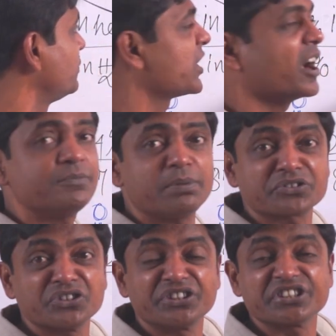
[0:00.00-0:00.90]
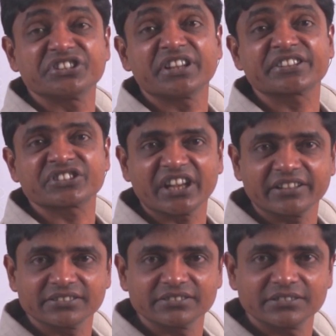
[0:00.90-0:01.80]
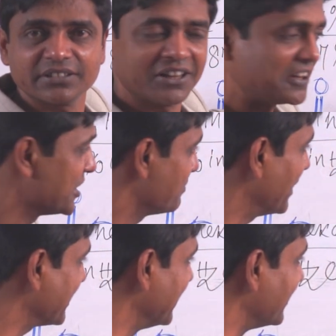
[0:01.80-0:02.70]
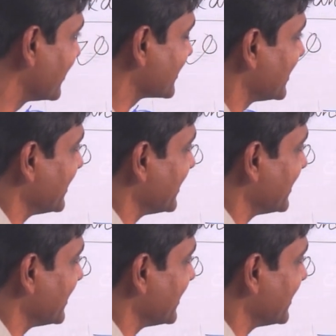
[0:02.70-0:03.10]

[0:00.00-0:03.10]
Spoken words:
for high percentage in hexane. But here the